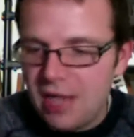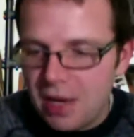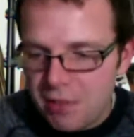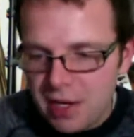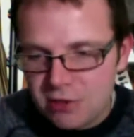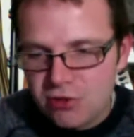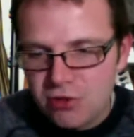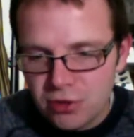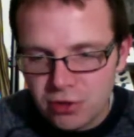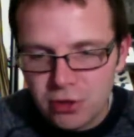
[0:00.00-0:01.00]
Megatron
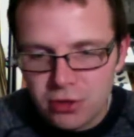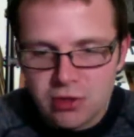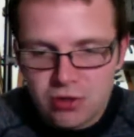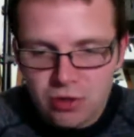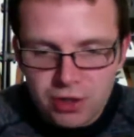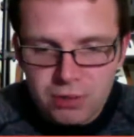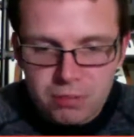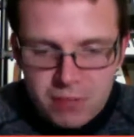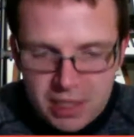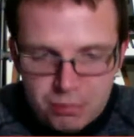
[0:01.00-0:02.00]
or an Auditron
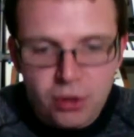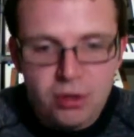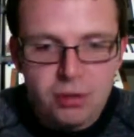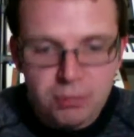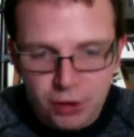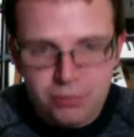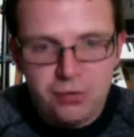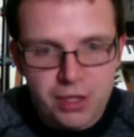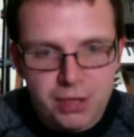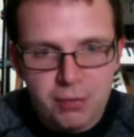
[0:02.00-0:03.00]
in
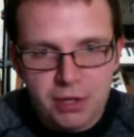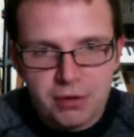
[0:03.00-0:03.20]
polyphonic mode.